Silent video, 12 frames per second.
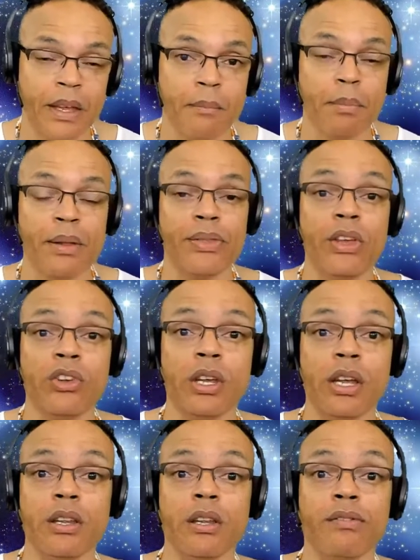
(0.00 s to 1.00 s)
But these
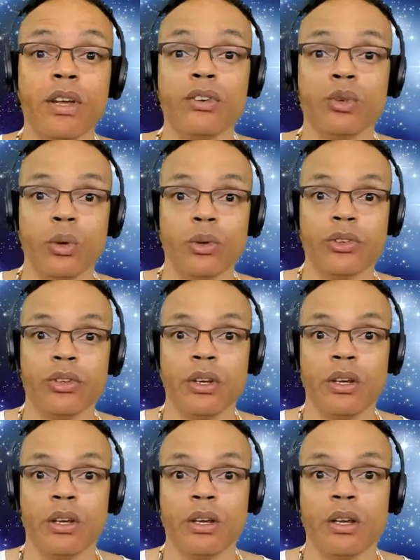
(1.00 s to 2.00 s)
individuals,
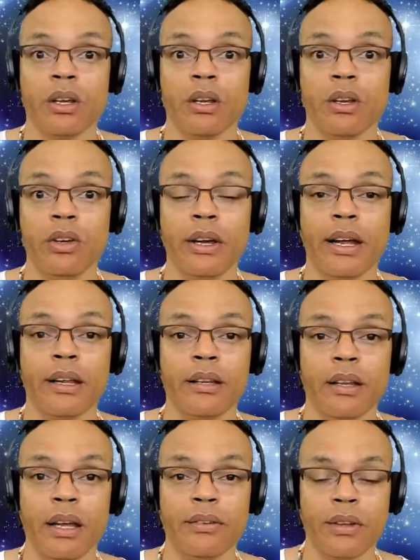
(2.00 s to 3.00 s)

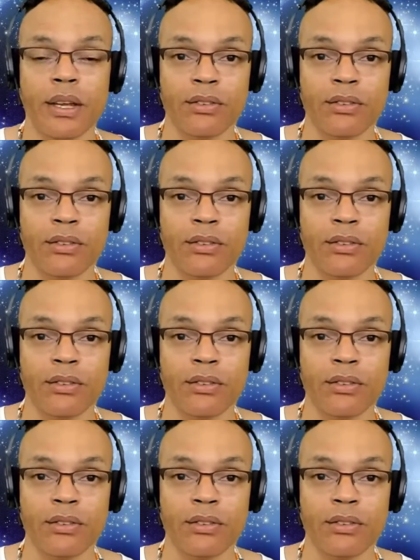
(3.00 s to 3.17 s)
it's